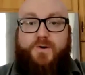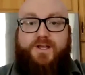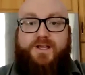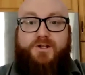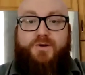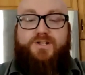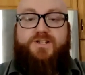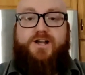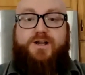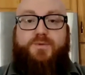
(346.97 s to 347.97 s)
Cody, we
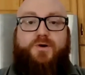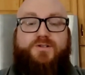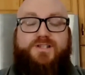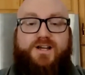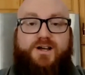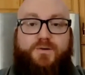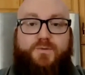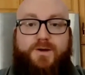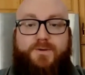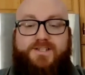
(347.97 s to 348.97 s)
talk about
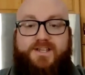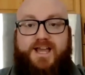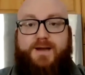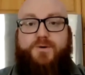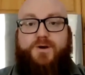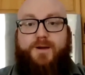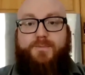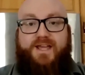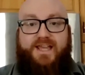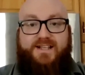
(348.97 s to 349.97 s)
Waywayseecappo
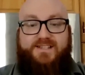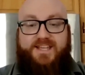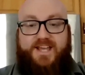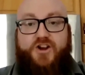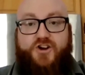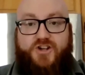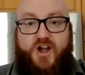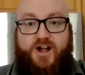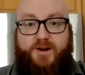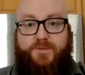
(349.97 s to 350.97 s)
coming in as the
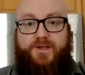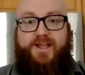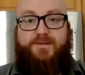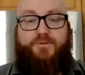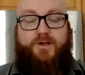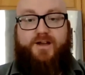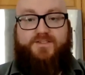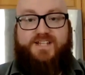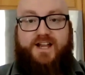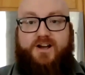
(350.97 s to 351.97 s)
underdog, playing
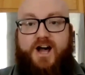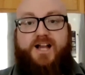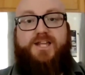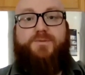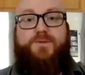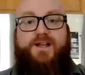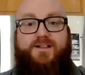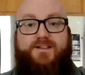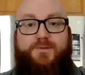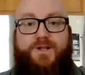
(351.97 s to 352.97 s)
playoff style hockey,
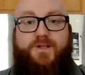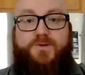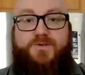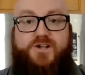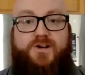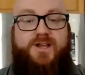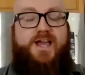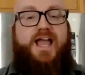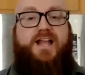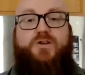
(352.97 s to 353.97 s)
playing a little bit looser.
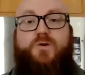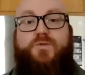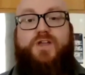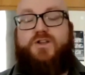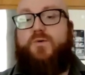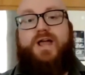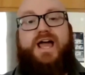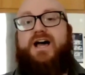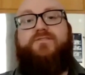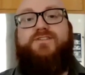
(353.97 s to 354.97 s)
And, they don't
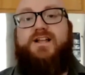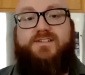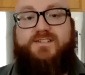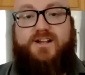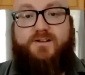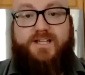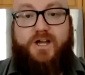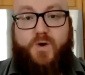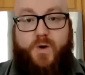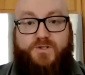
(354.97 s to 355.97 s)
have
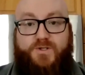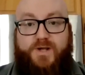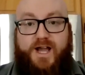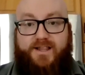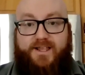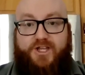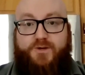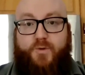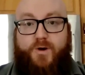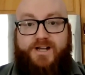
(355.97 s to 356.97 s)
necessarily a go-to guy, like
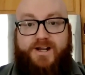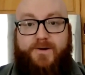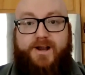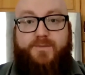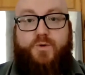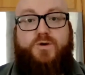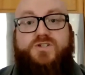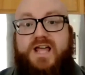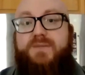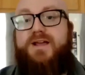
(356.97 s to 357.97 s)
you pointed out, anymore.
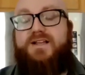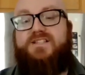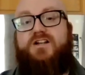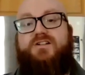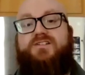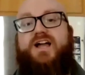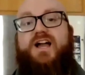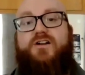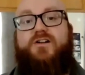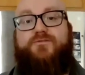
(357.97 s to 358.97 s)
So that makes their
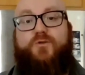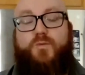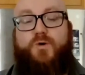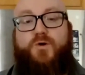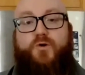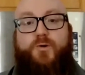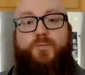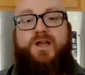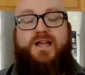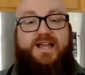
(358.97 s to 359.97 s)
entire forward
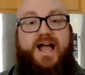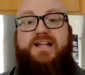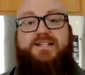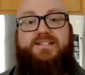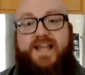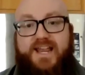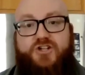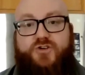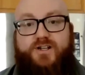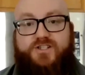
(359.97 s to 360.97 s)
group kind of
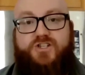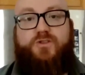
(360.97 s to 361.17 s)
dangerous.